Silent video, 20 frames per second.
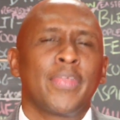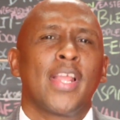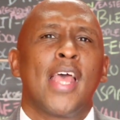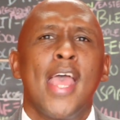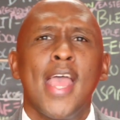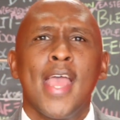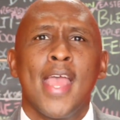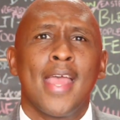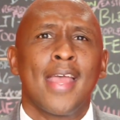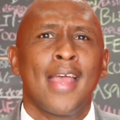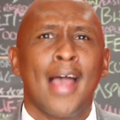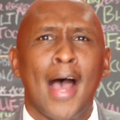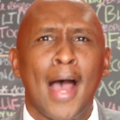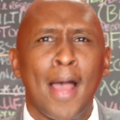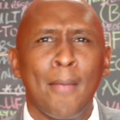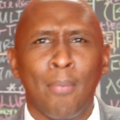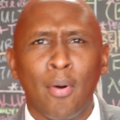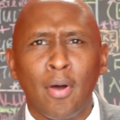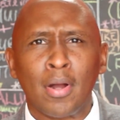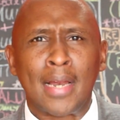Hey,
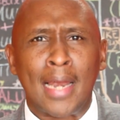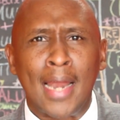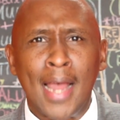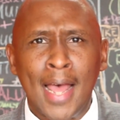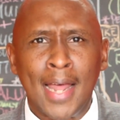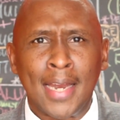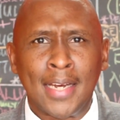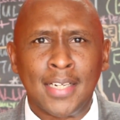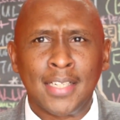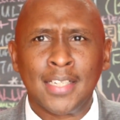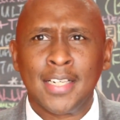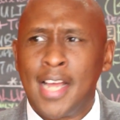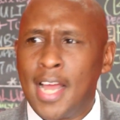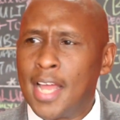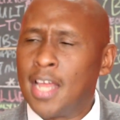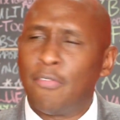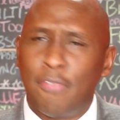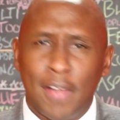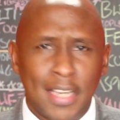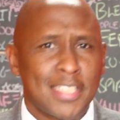I bought land.
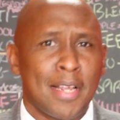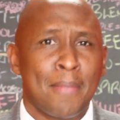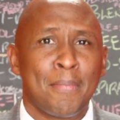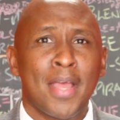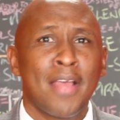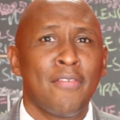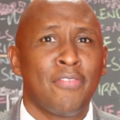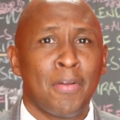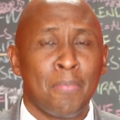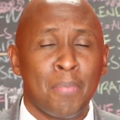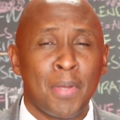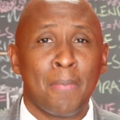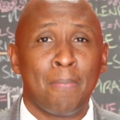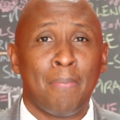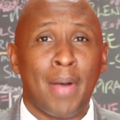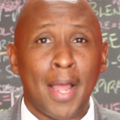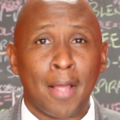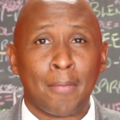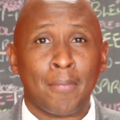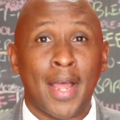In fact, I may even be
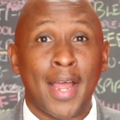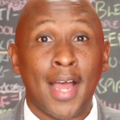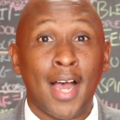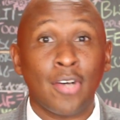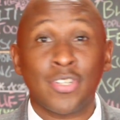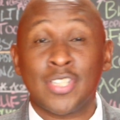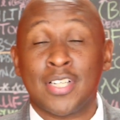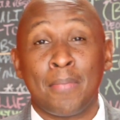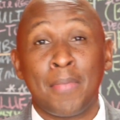buying my house.